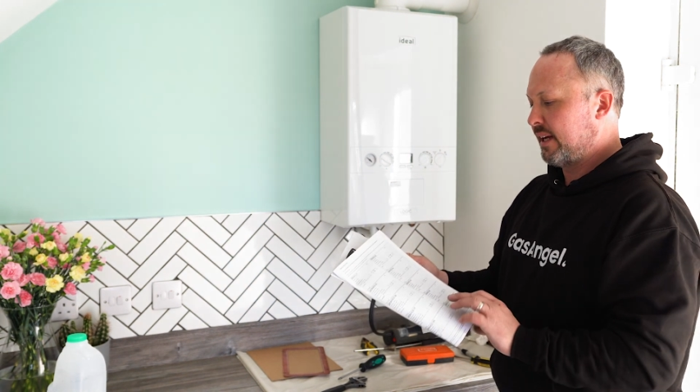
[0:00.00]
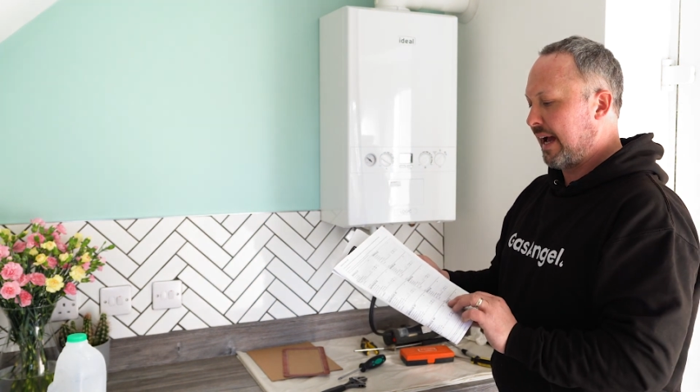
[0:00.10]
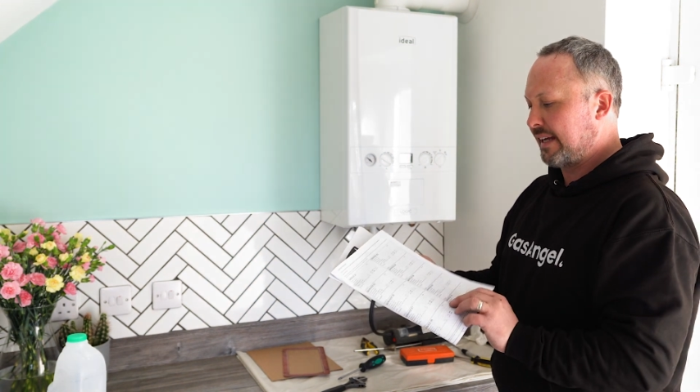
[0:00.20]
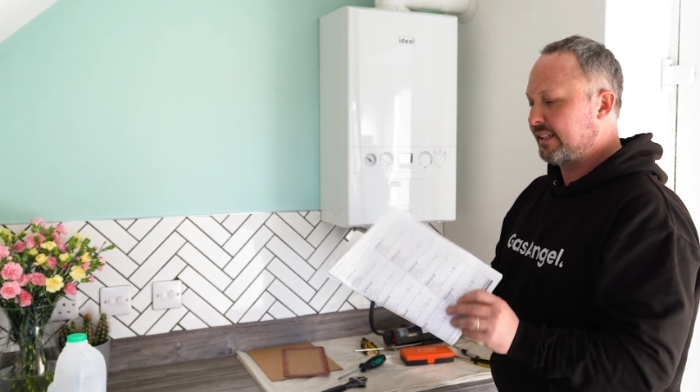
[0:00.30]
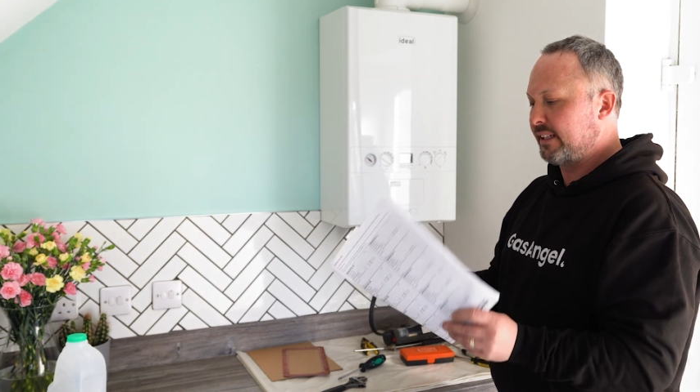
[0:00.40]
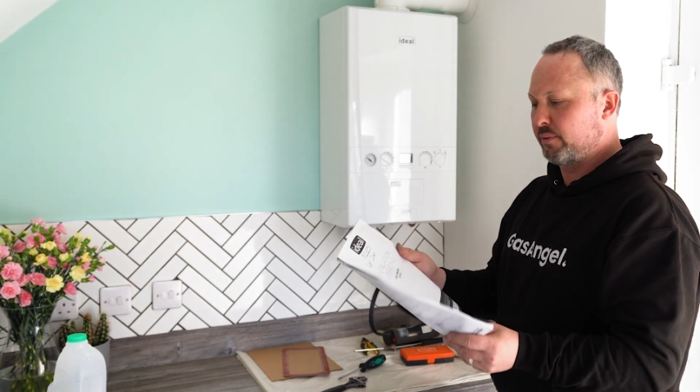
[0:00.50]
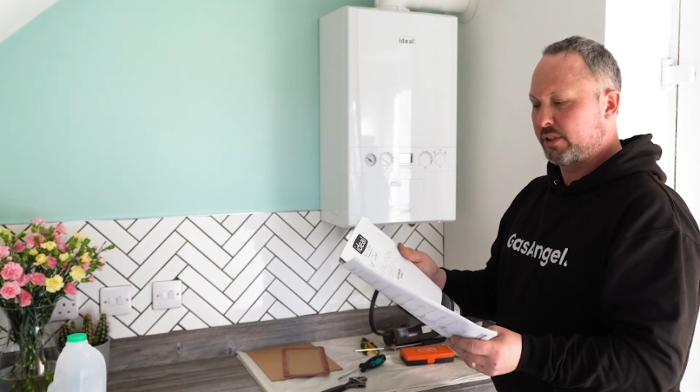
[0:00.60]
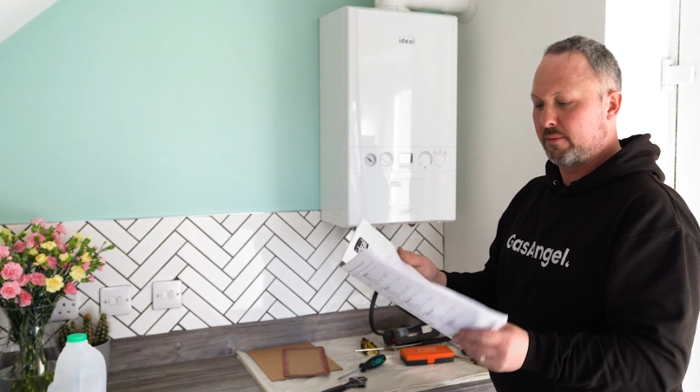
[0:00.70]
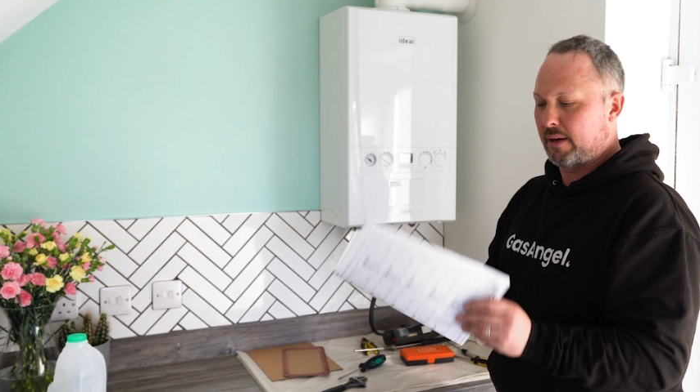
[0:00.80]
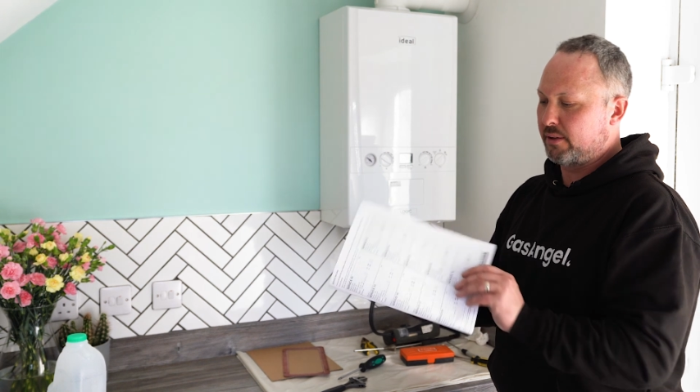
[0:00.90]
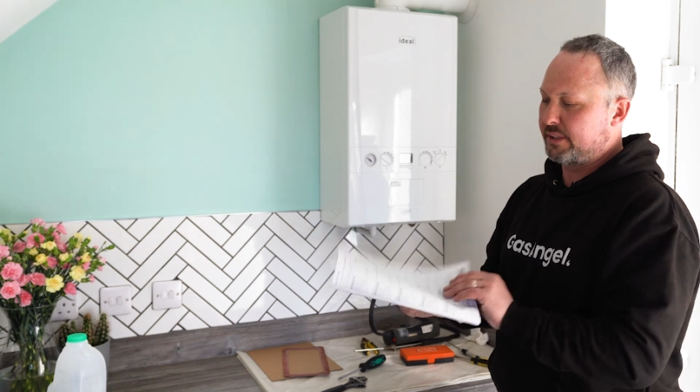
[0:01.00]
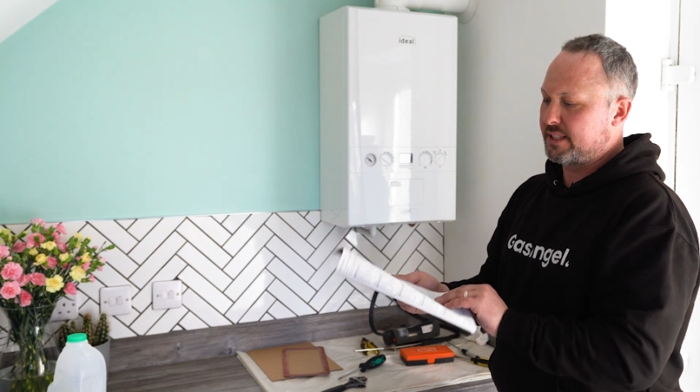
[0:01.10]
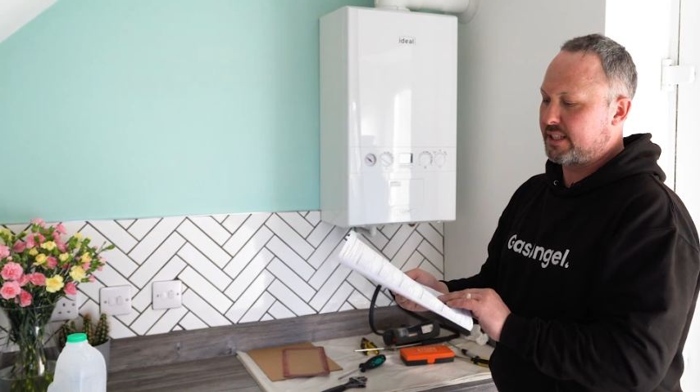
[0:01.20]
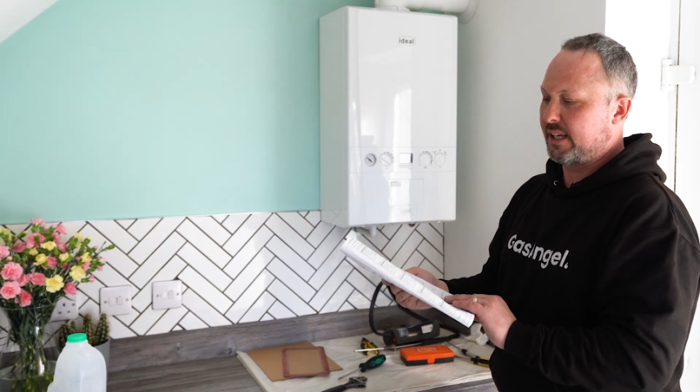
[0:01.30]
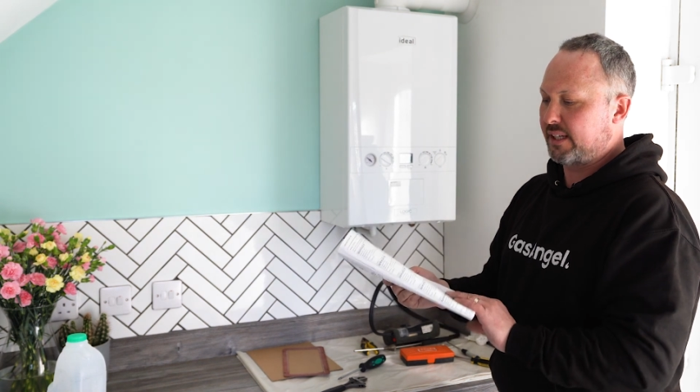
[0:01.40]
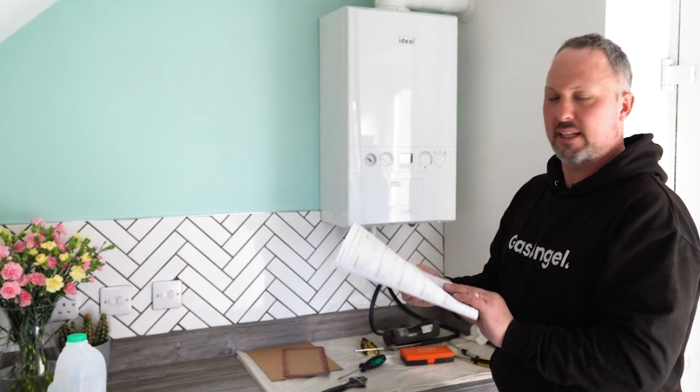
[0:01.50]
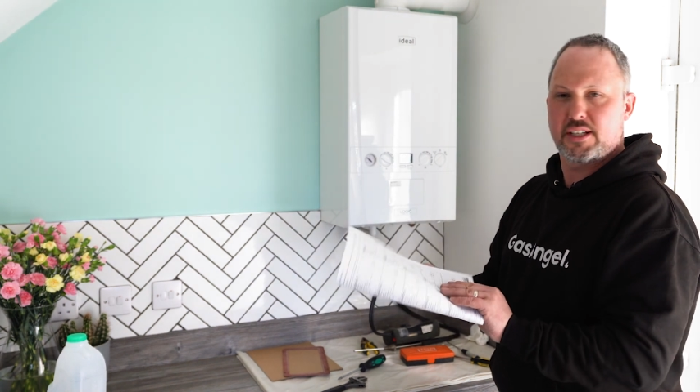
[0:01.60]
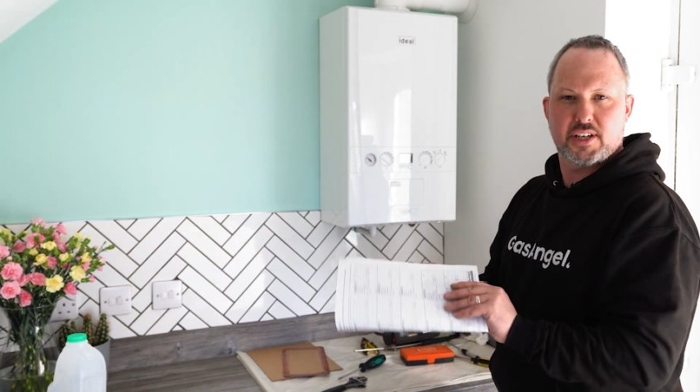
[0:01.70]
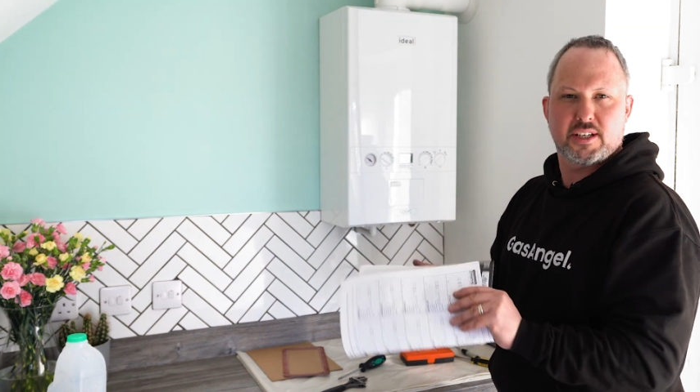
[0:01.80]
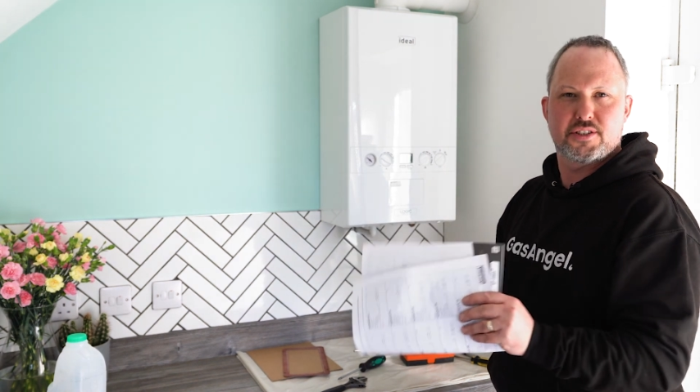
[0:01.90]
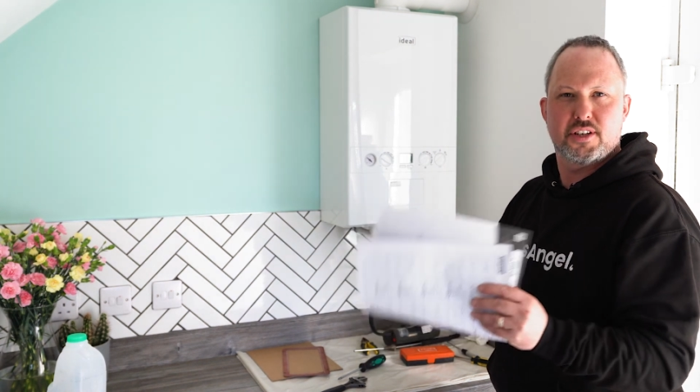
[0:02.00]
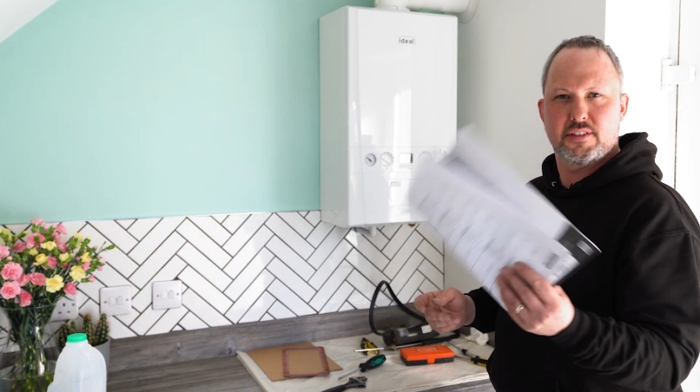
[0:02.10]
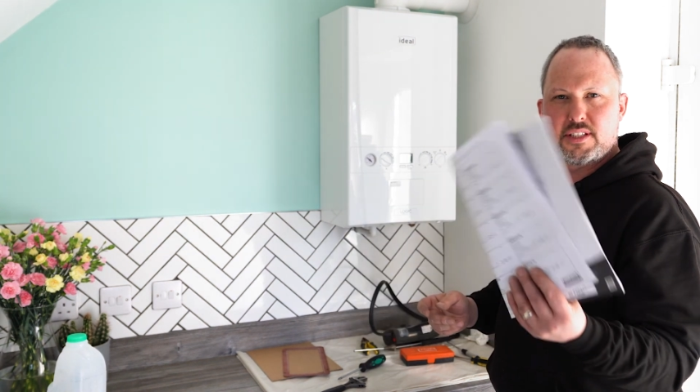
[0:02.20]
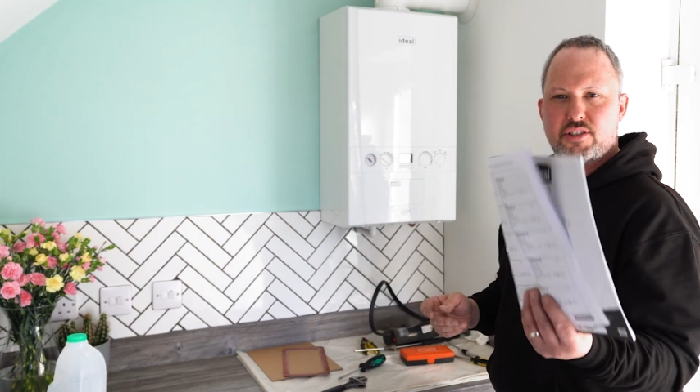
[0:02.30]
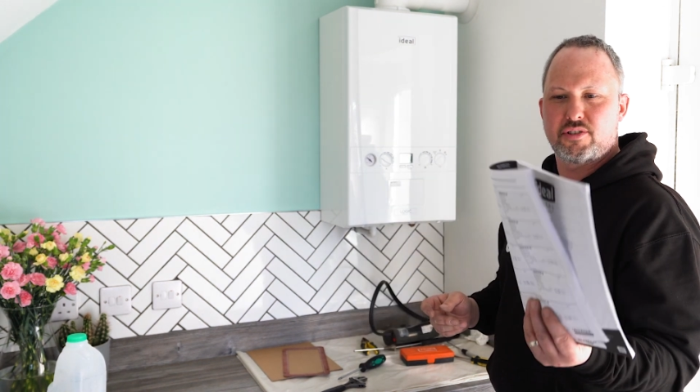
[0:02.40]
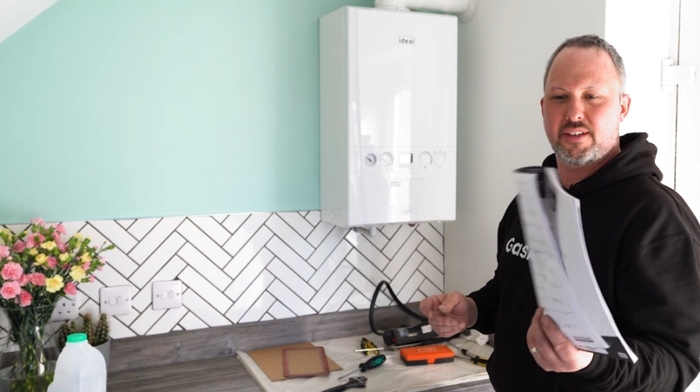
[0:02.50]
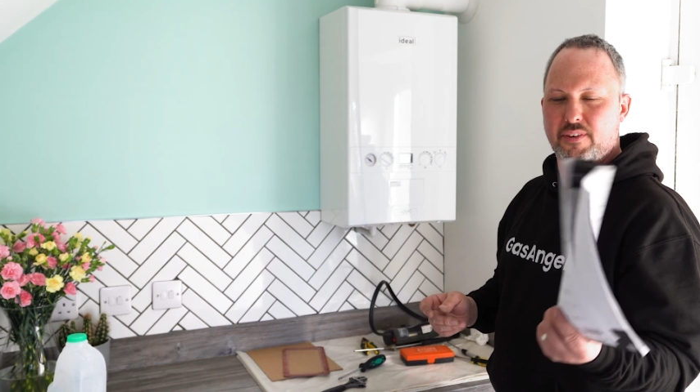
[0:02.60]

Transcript: Ideal would come out and they'd say, can I check your service history?